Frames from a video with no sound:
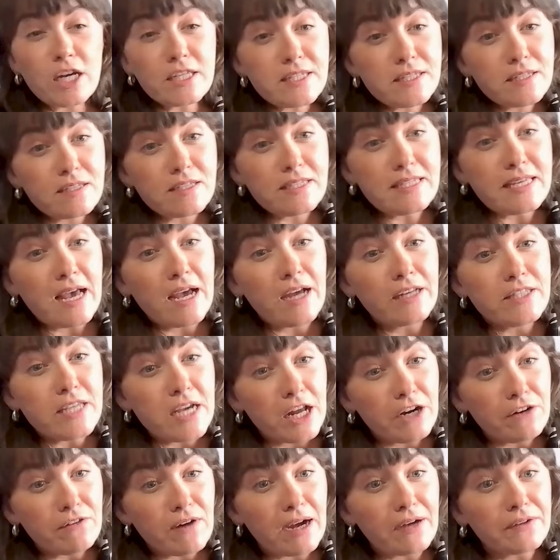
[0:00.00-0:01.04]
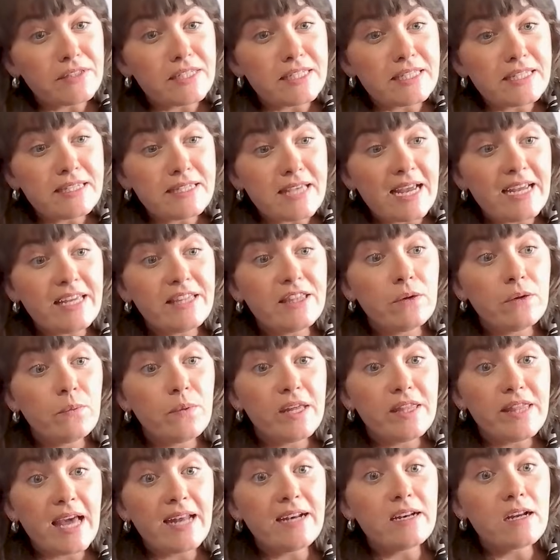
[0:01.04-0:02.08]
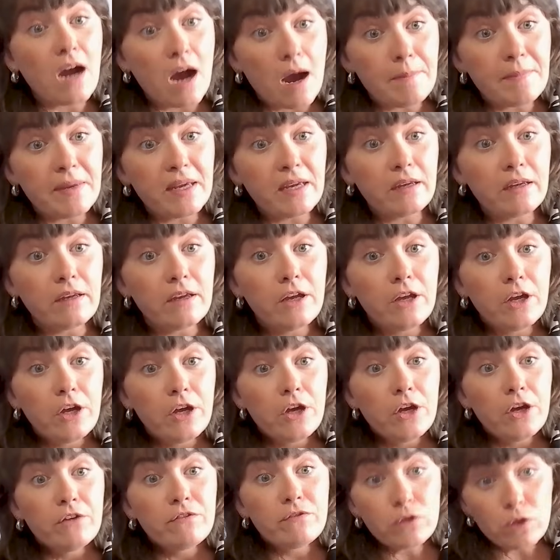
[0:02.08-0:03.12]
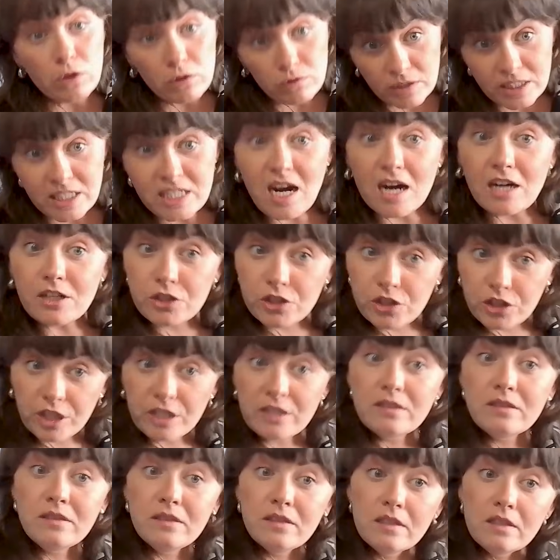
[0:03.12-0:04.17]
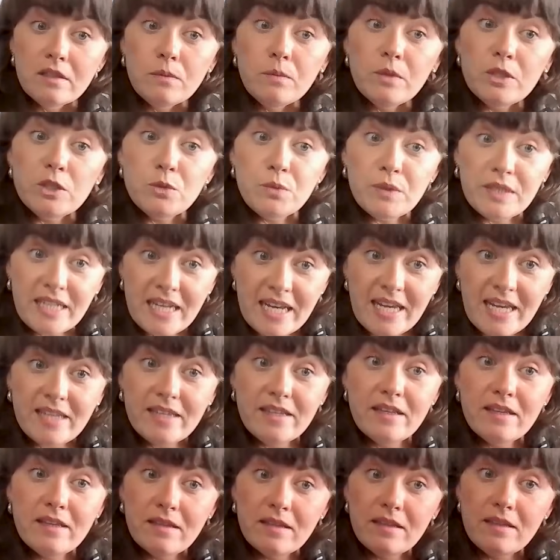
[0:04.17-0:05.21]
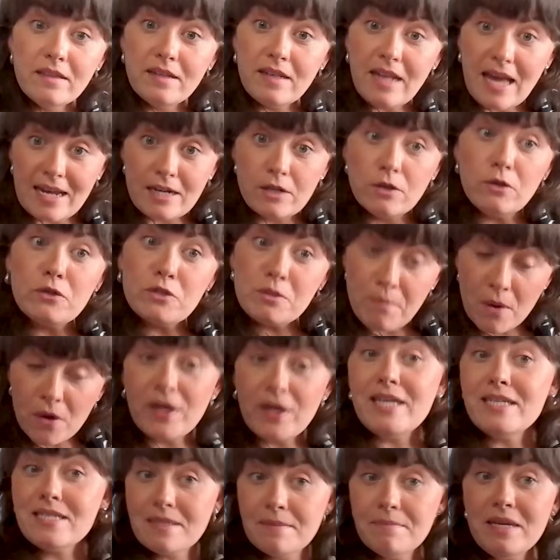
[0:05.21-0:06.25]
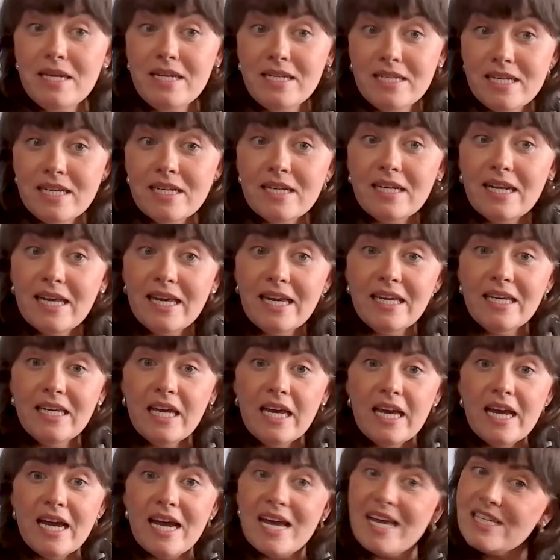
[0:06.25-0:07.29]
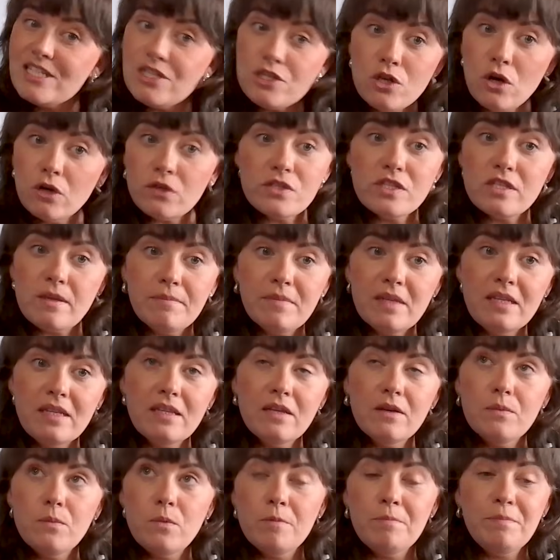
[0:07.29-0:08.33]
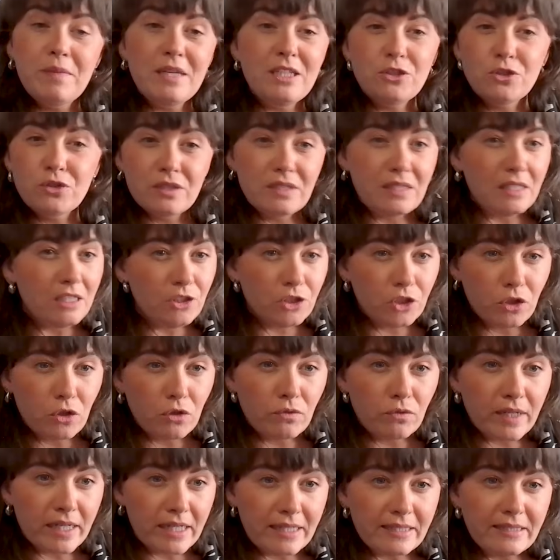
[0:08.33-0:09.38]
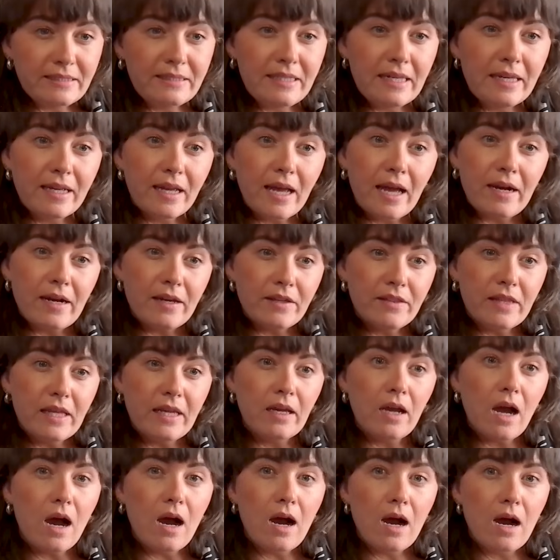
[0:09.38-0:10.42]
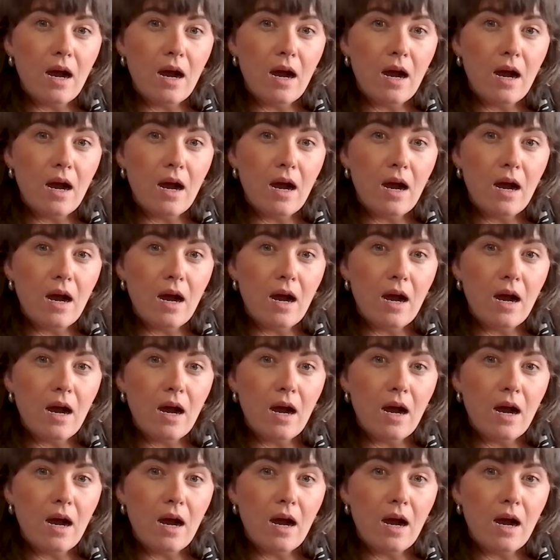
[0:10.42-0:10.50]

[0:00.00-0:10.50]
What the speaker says: us to turn around and say that we're then coming for a reduction, which would hit landlords' pockets immediately, is not something that would be strategic or realistic. And I think